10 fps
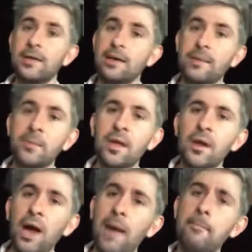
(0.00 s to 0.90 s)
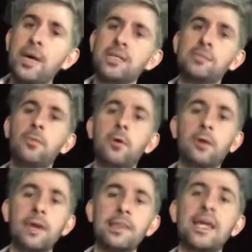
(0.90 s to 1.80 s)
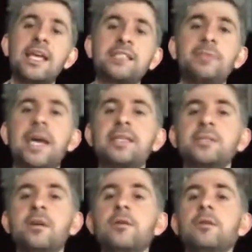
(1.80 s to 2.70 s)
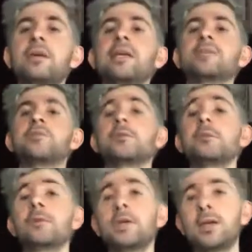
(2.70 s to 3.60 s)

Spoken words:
And I'm much more in the headspace of looking to